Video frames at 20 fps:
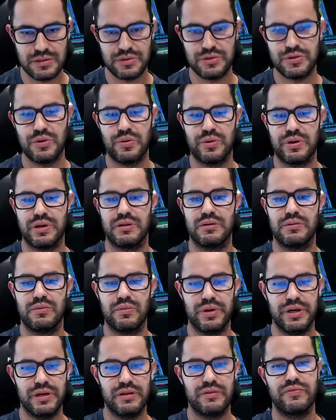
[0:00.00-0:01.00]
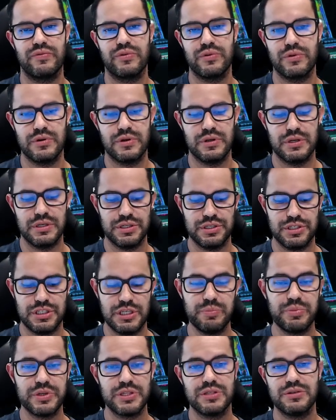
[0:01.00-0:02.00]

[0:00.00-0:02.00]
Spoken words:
token, right? For Shippa